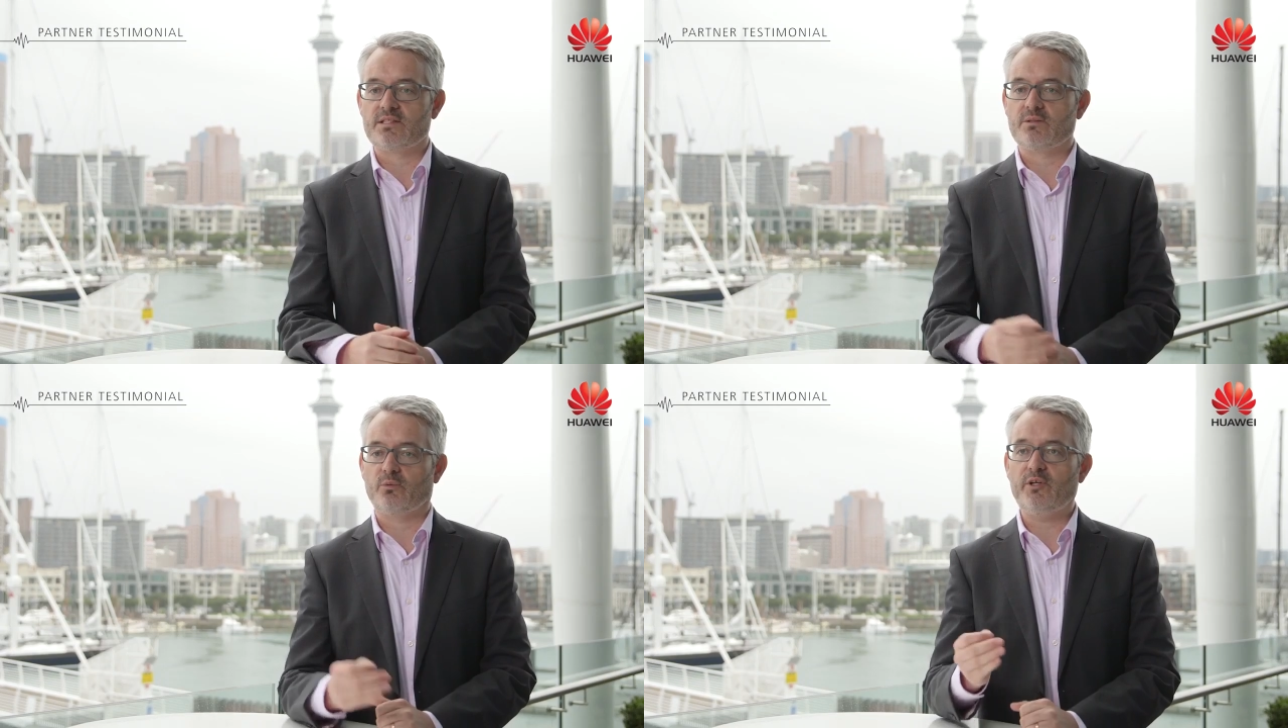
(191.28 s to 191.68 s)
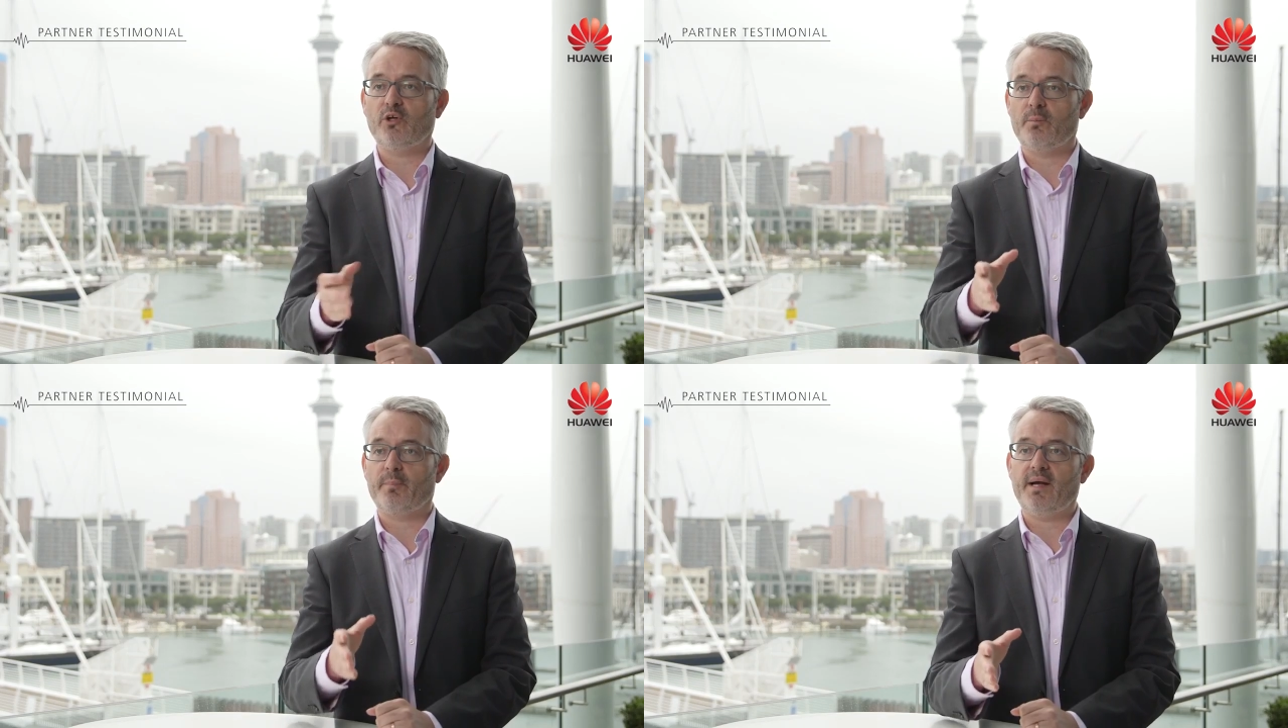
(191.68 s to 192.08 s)
When you
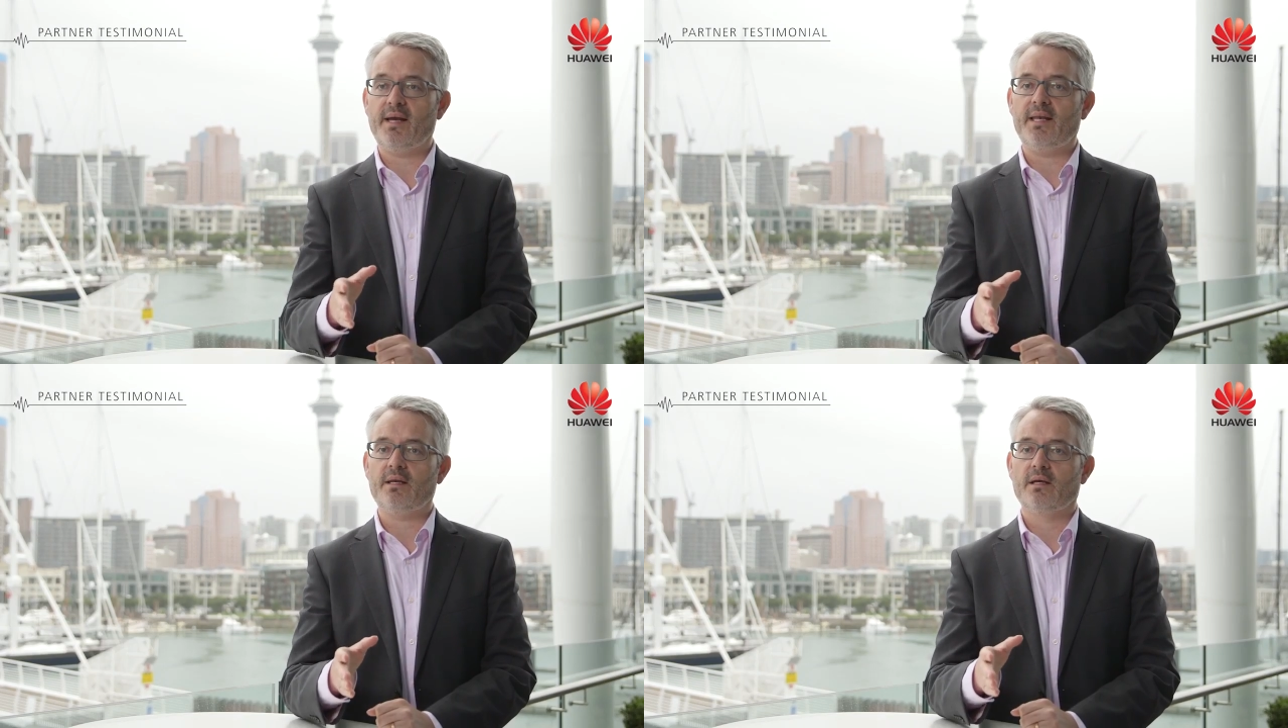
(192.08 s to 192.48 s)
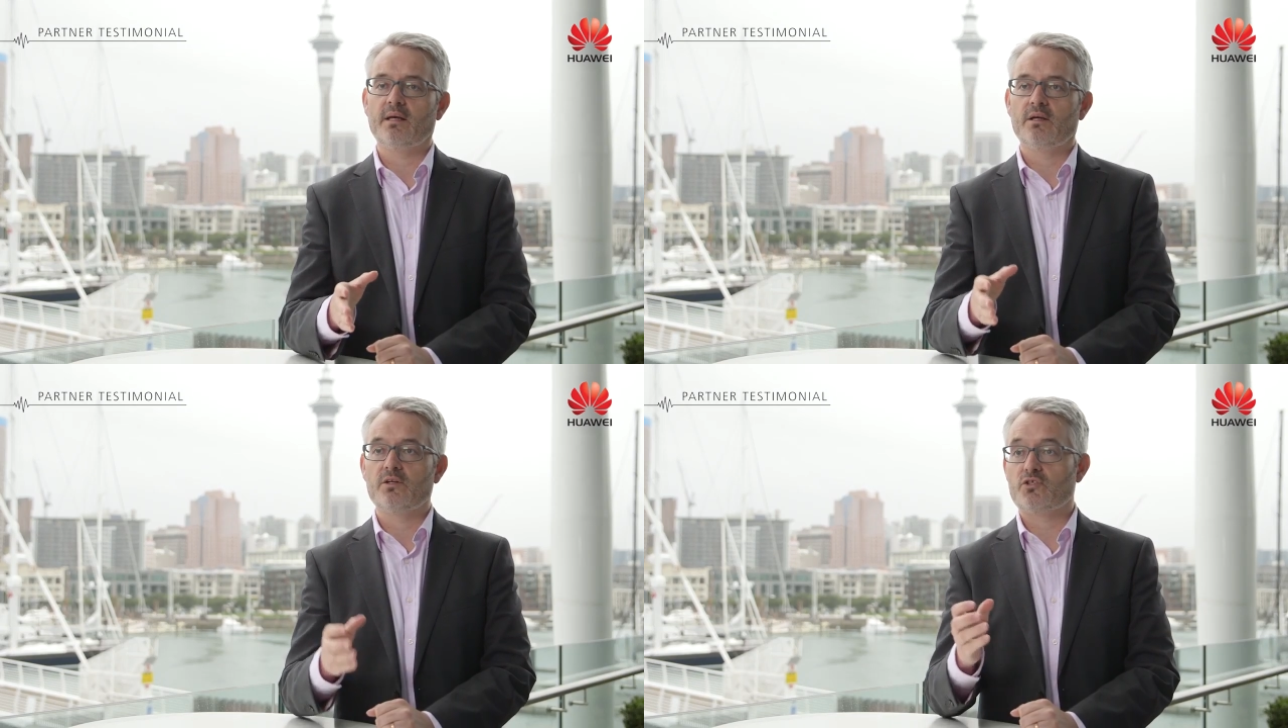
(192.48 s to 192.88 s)

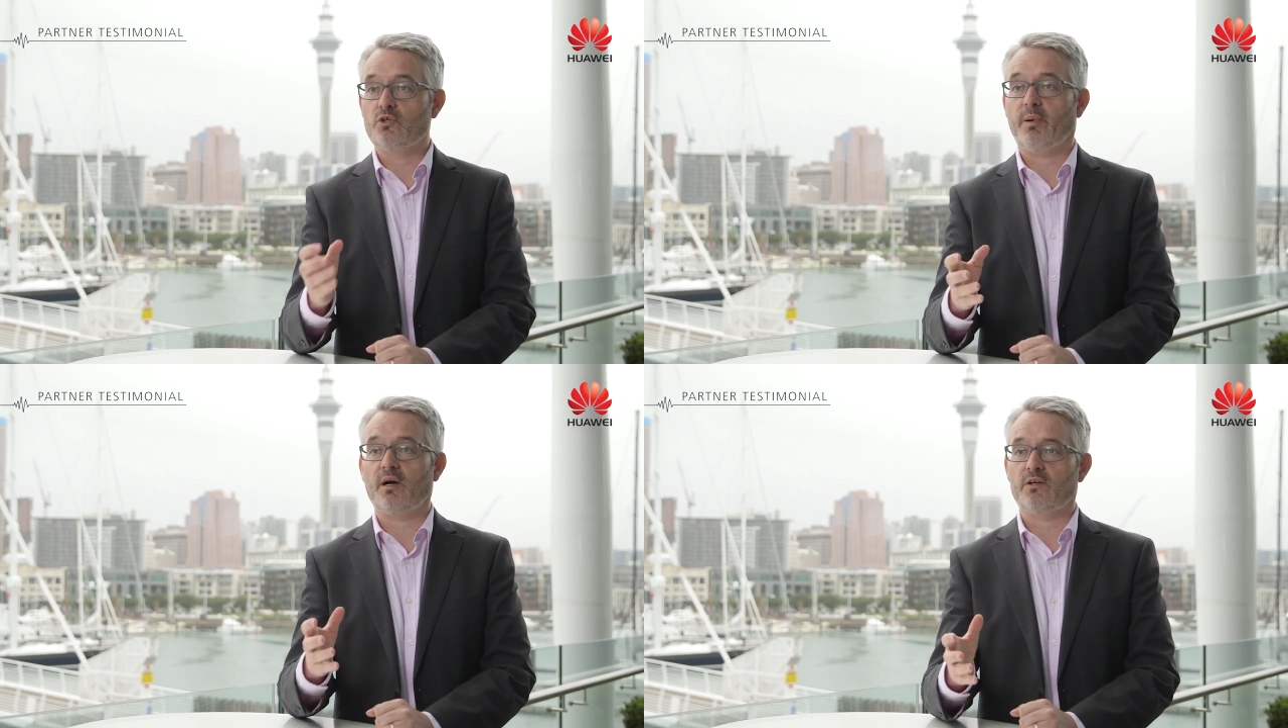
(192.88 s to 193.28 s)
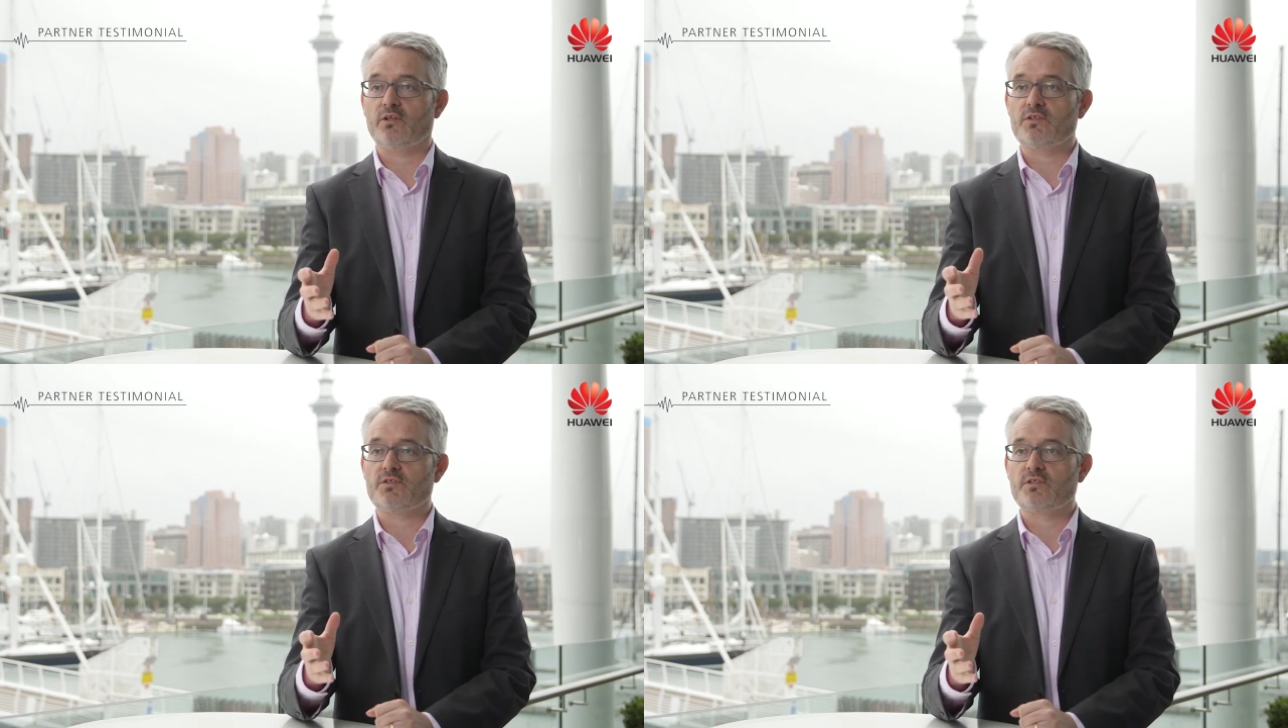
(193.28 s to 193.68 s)
combine two
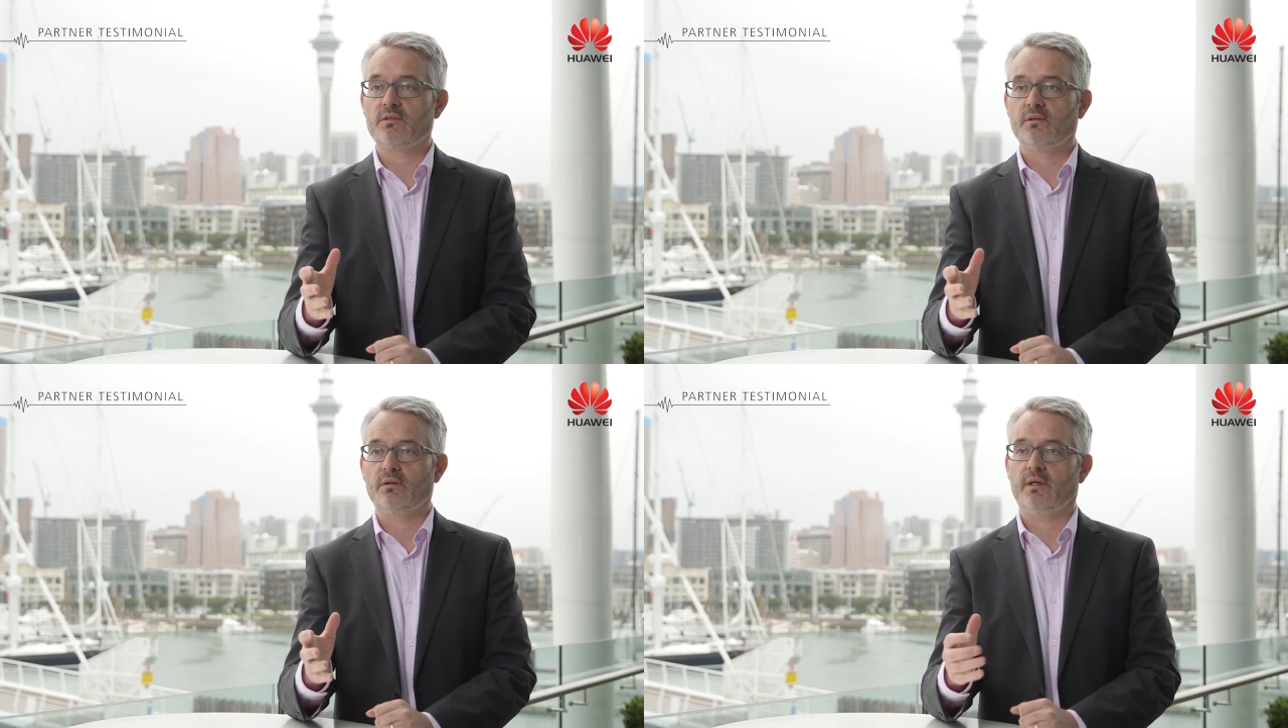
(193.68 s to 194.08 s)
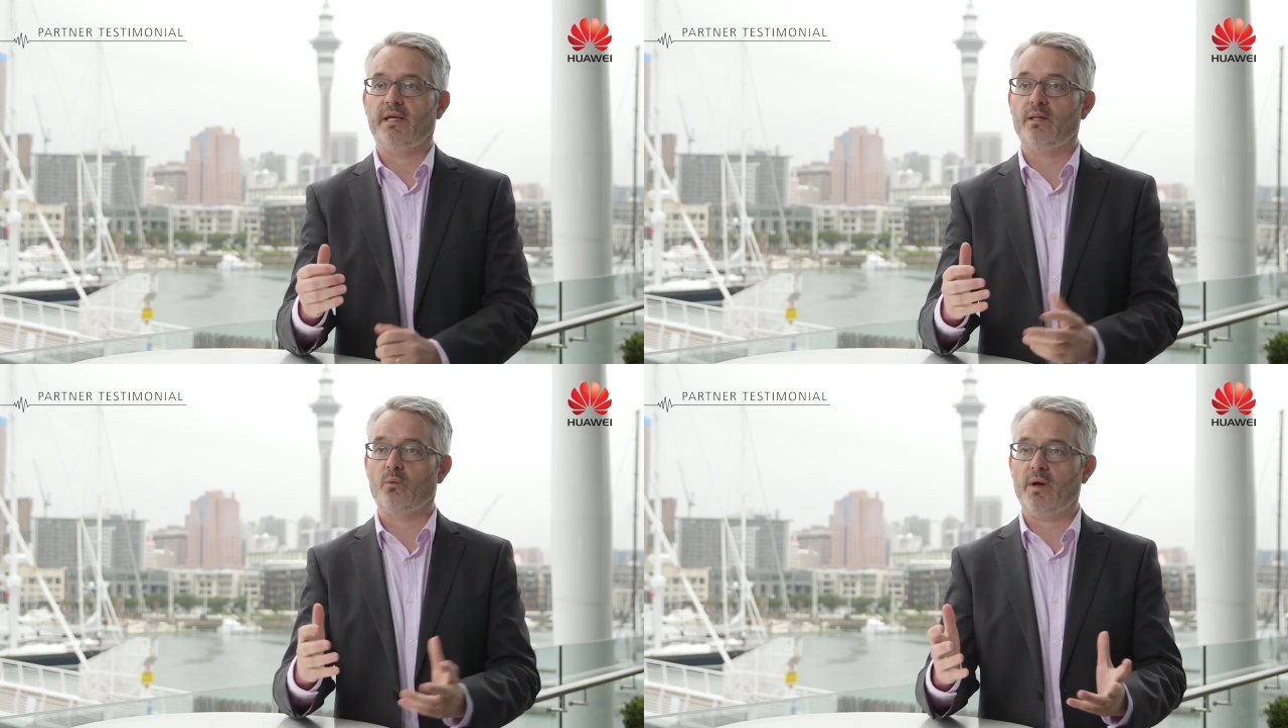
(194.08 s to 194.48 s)
partners in
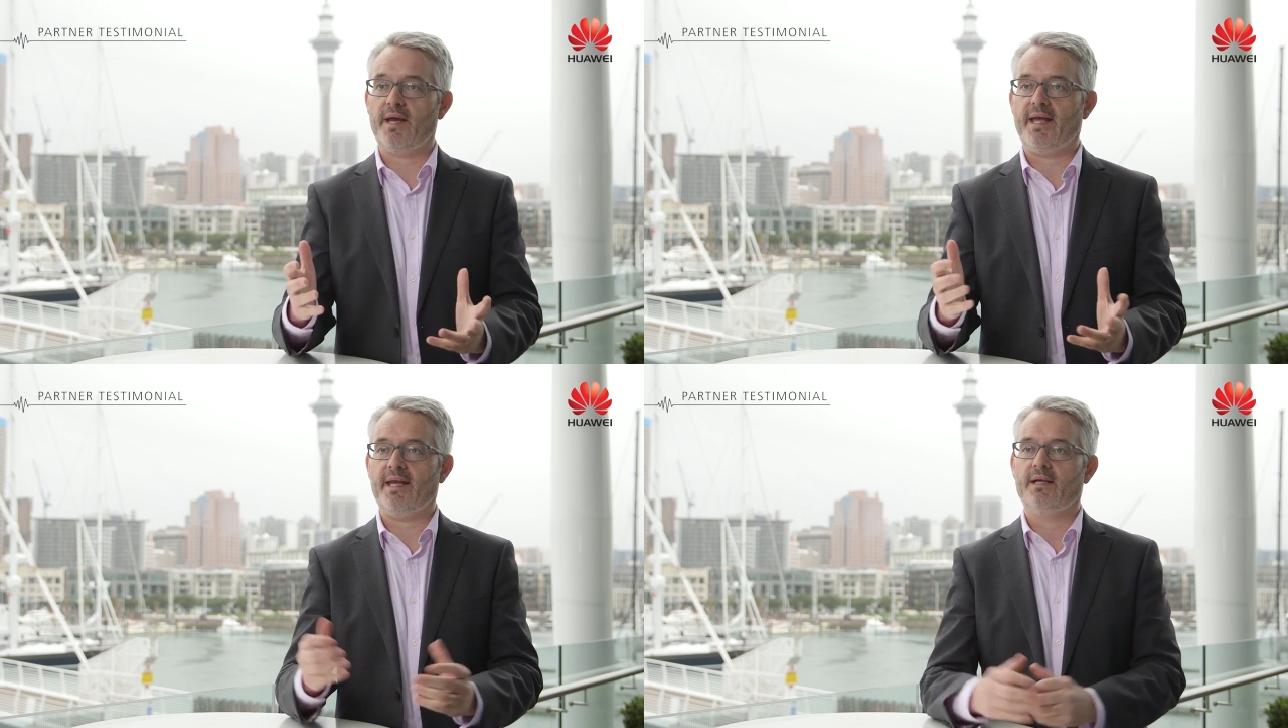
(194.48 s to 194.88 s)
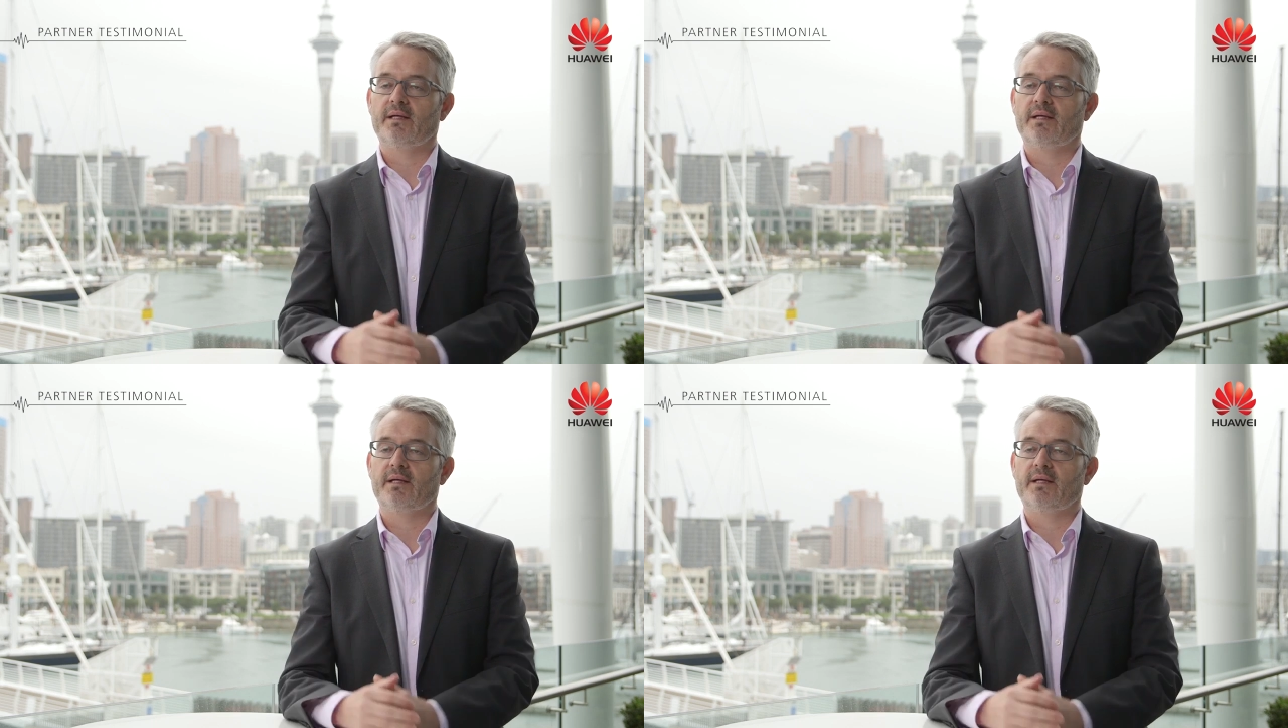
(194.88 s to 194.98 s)
the way